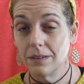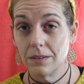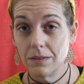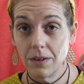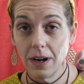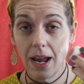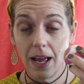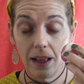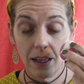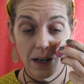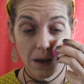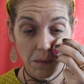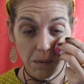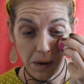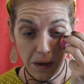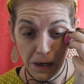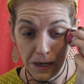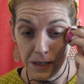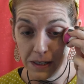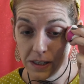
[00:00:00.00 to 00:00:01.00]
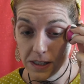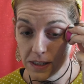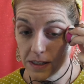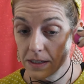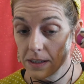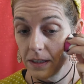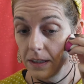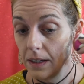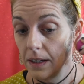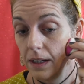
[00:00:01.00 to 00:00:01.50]

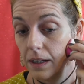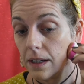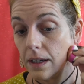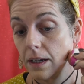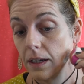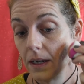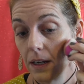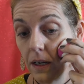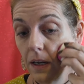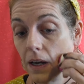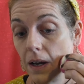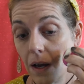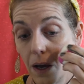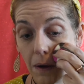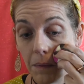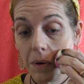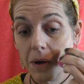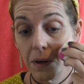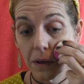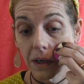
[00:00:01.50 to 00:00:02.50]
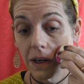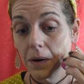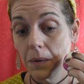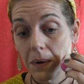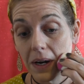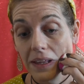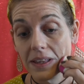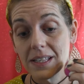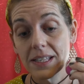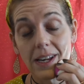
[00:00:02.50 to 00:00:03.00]
reality-wise, I'm not going to
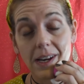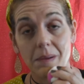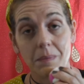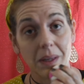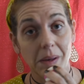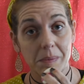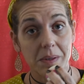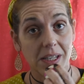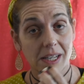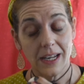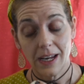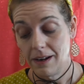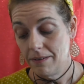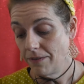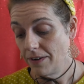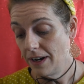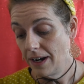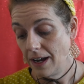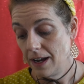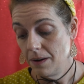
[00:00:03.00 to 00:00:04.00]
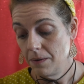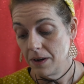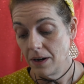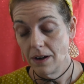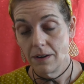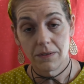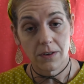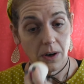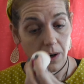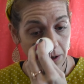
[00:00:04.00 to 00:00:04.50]
wear the same lipstick every day when
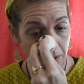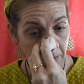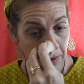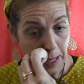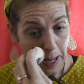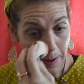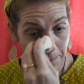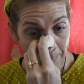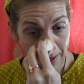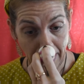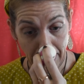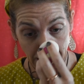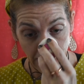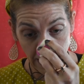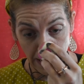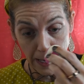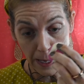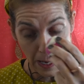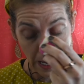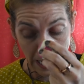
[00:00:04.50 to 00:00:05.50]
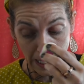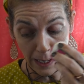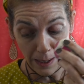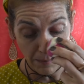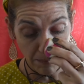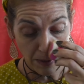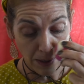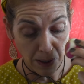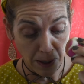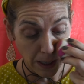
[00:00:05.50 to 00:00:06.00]
I've got that many
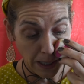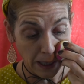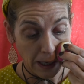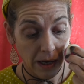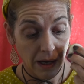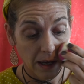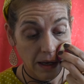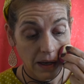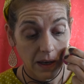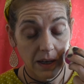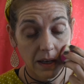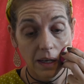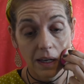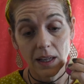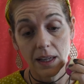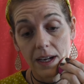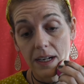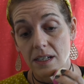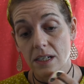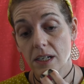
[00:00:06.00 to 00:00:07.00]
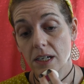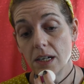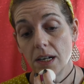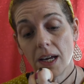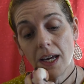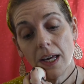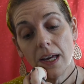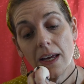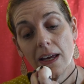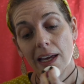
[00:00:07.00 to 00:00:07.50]
in my collection.
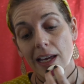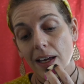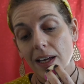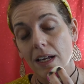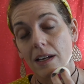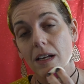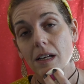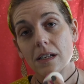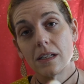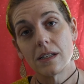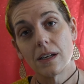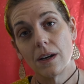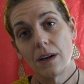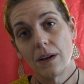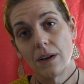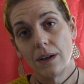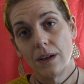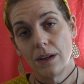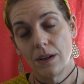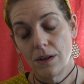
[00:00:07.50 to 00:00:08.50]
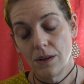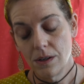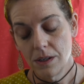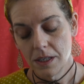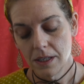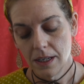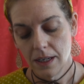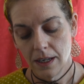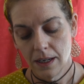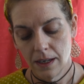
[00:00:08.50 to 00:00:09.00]
So
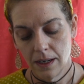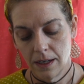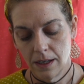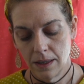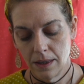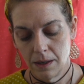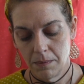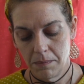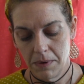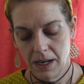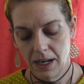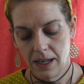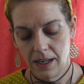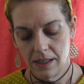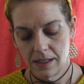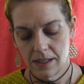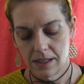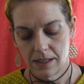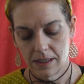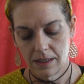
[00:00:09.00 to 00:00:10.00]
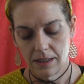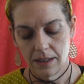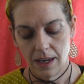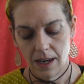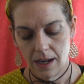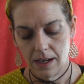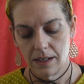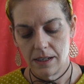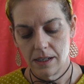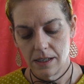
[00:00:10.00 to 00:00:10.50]
using the minis,
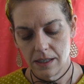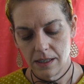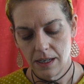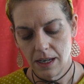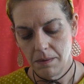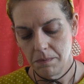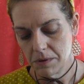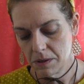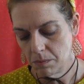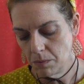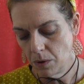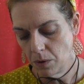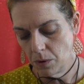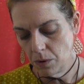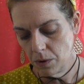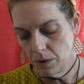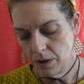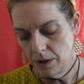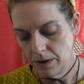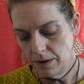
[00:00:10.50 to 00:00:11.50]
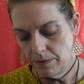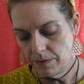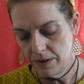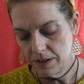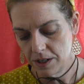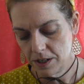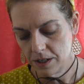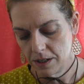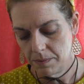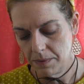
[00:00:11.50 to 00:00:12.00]
yeah, it just seems more
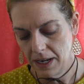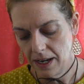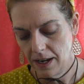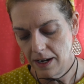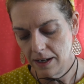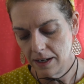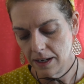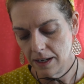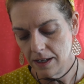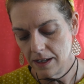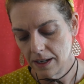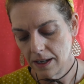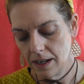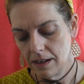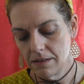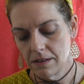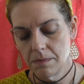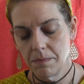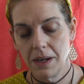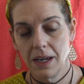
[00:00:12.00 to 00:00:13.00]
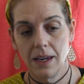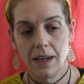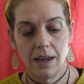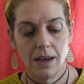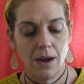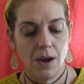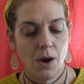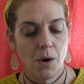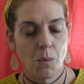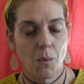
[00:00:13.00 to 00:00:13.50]
efficient to me. And it gives me,
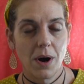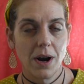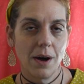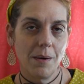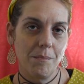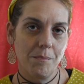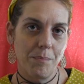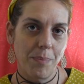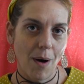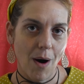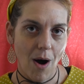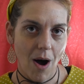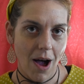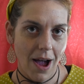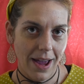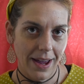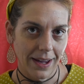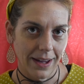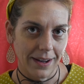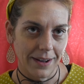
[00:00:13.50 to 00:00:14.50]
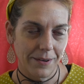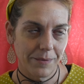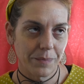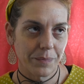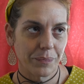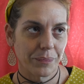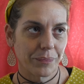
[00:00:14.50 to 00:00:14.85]
when I'm buying it,